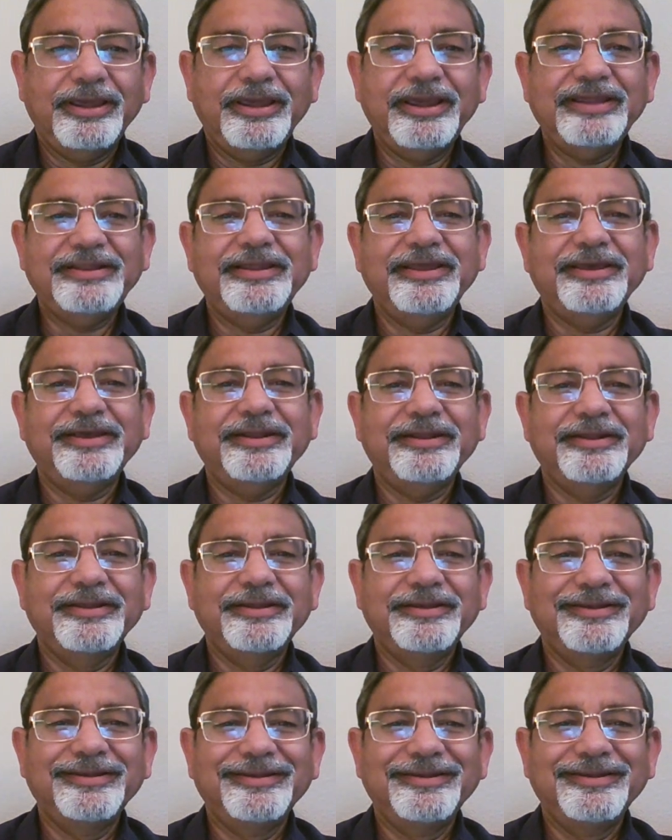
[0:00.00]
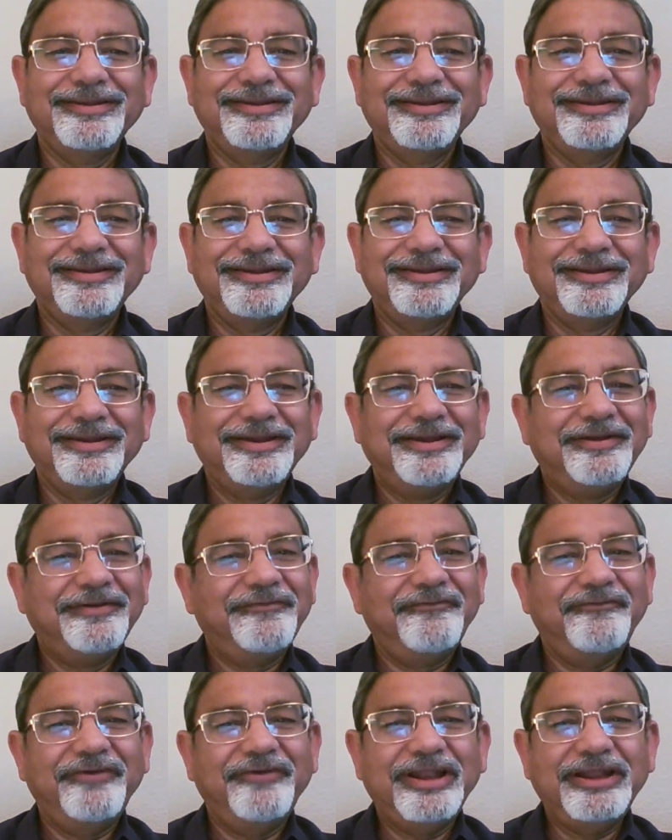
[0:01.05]
Hey there,
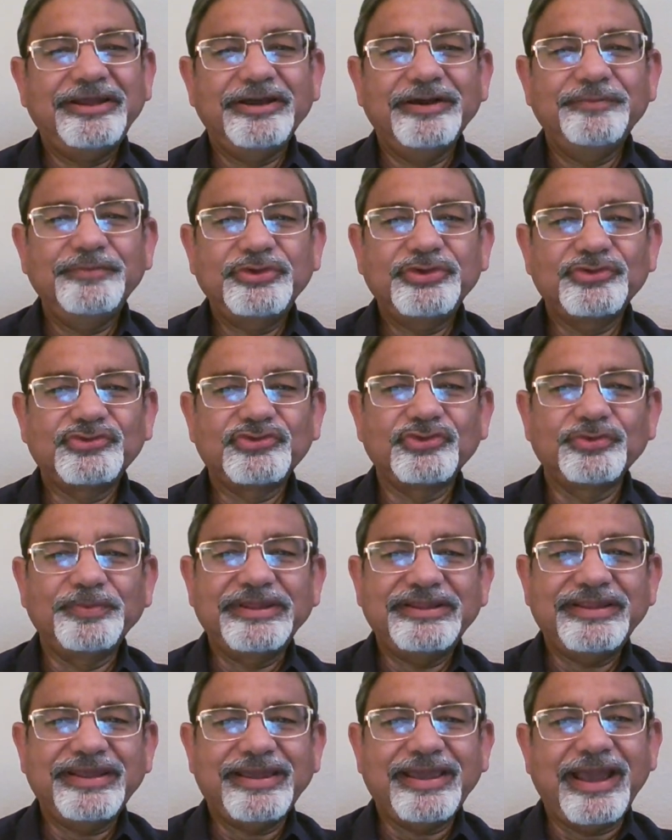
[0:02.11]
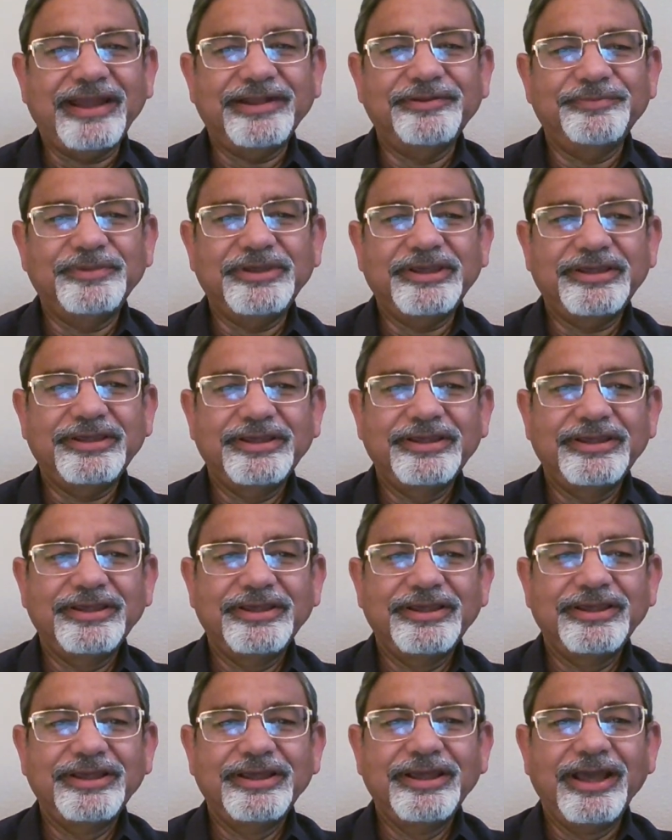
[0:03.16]
welcome to Sumit Academy.
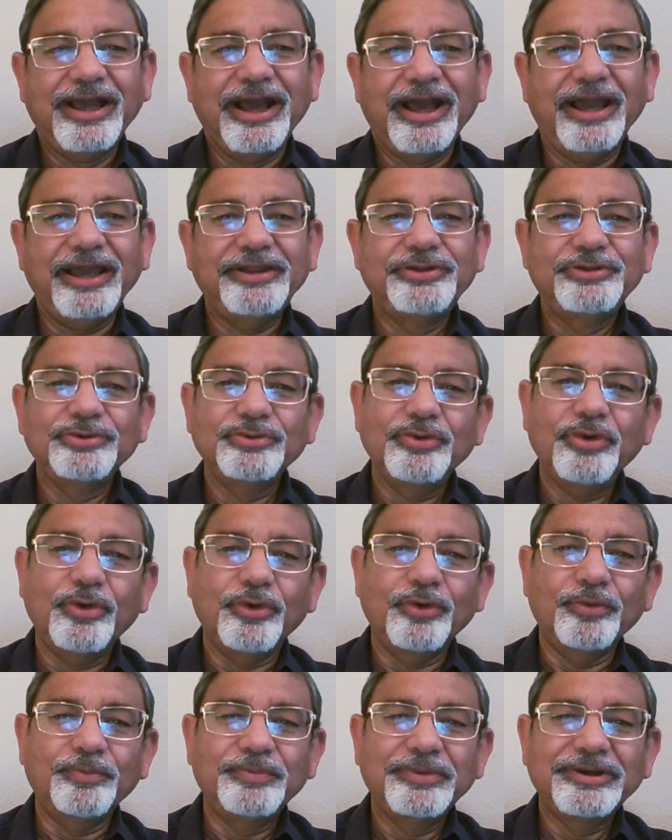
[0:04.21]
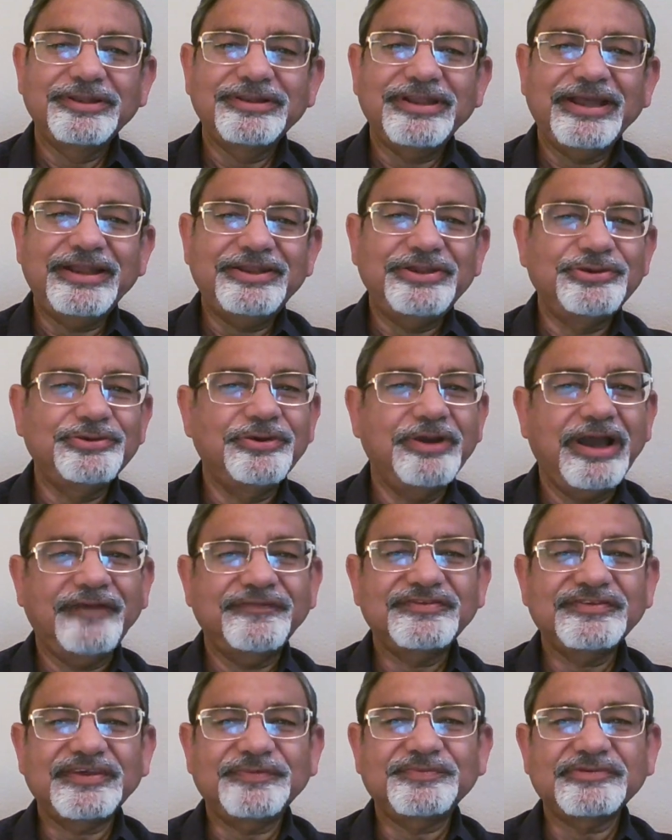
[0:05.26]
I do hope that you
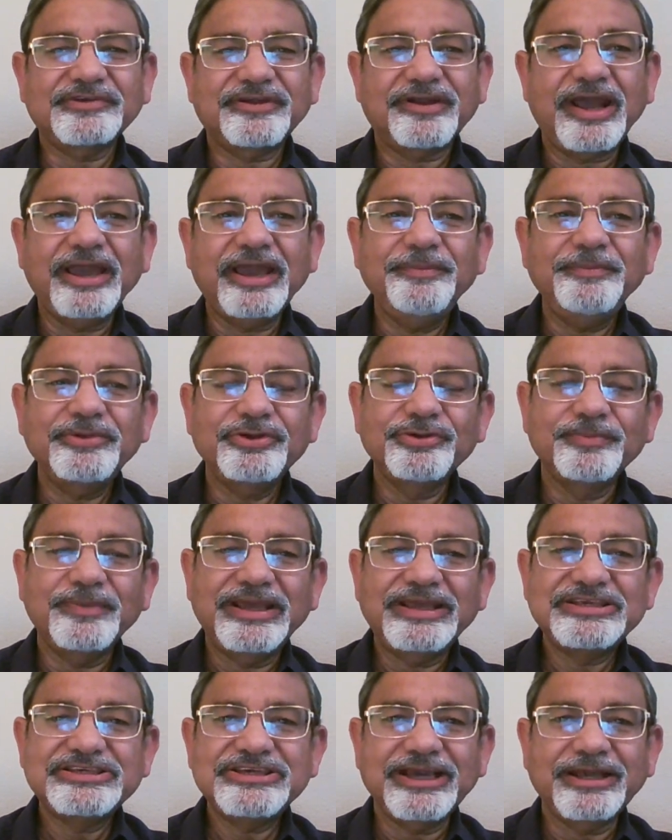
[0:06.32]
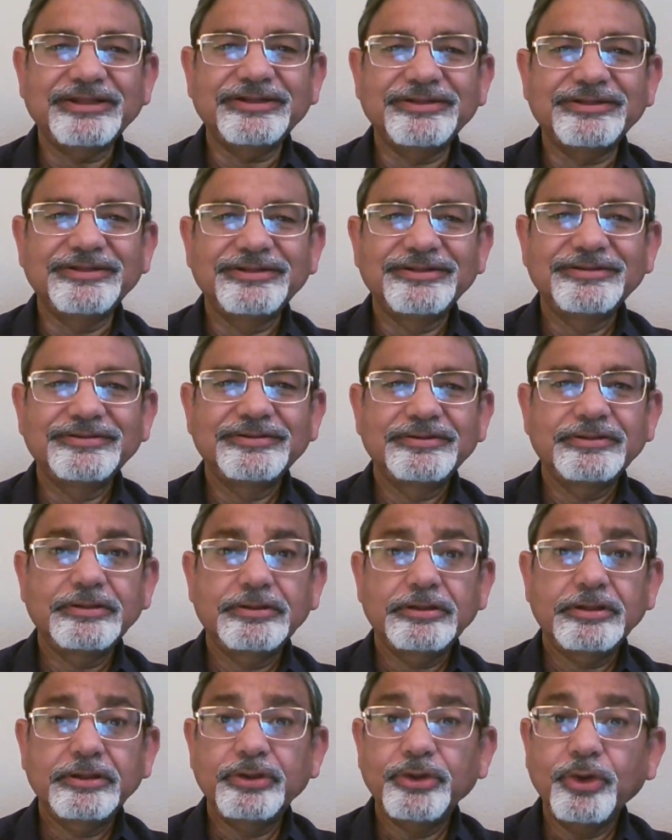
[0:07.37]
have subscribed to my channel.
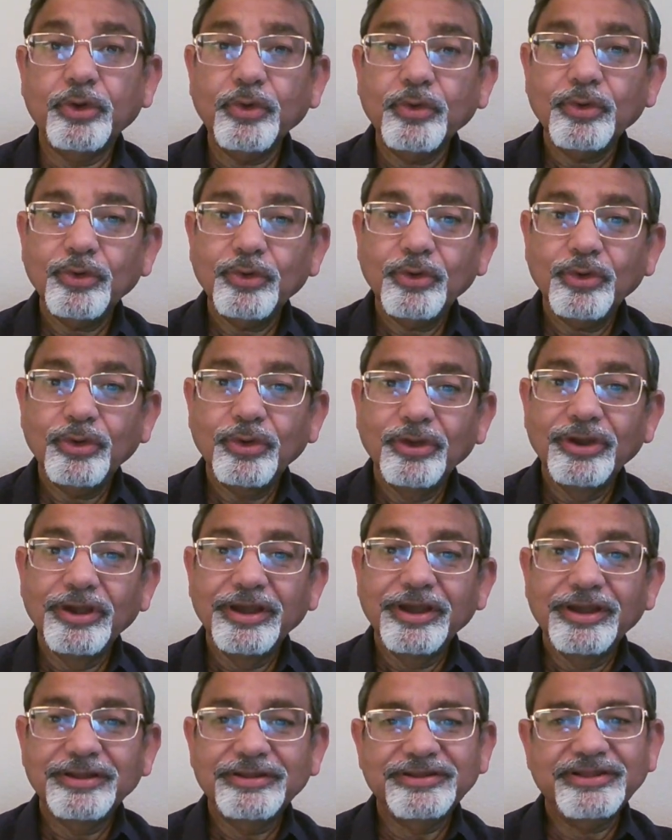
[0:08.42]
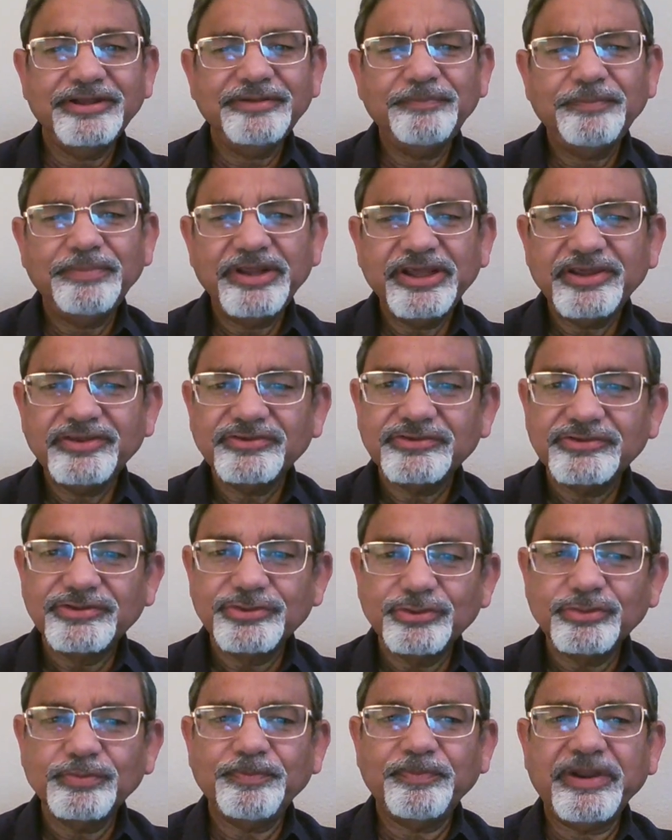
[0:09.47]
No? Then please
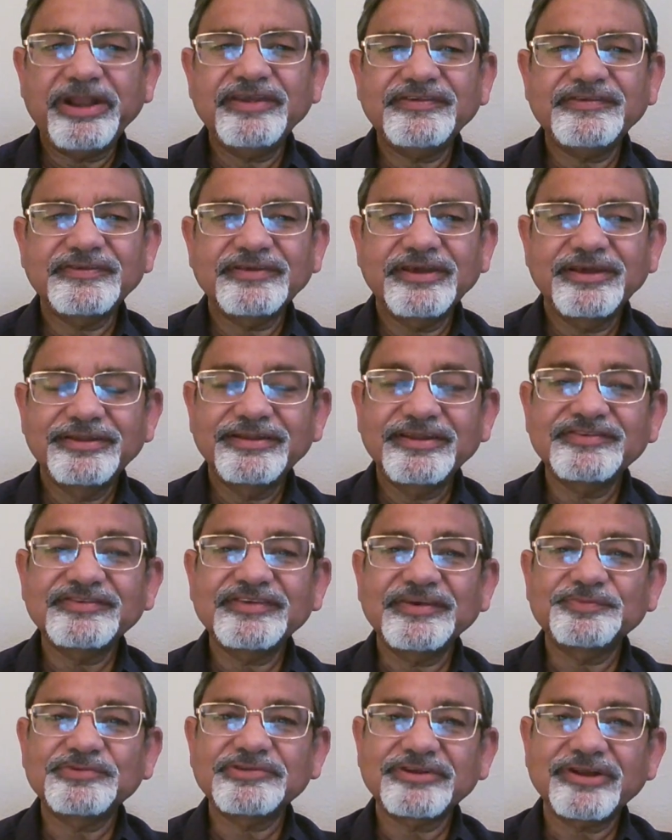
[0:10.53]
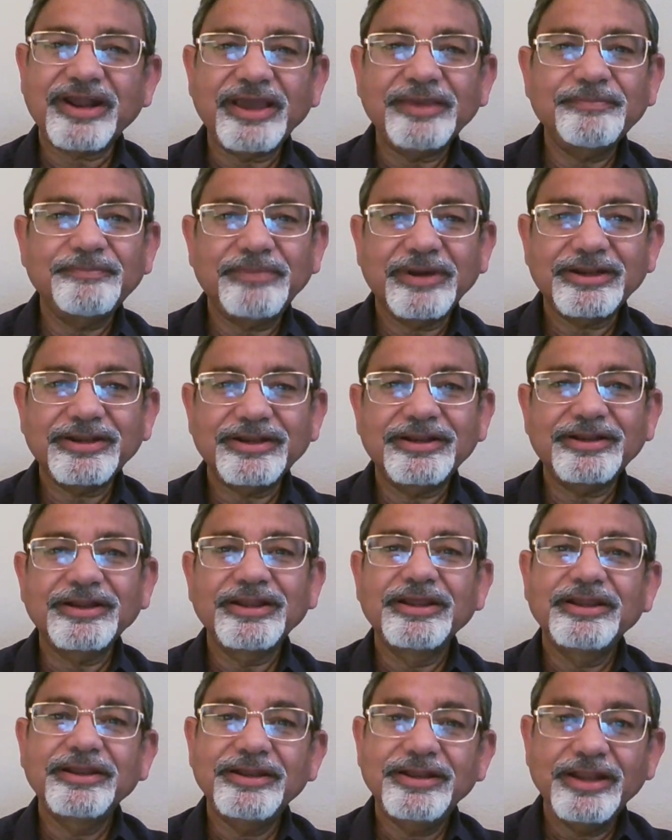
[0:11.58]
do press the subscribe button
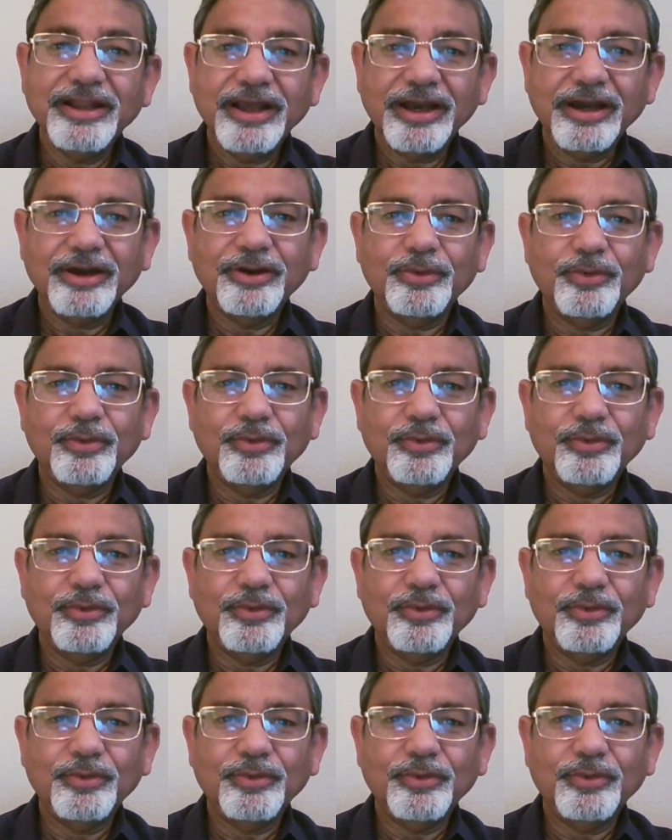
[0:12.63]
now.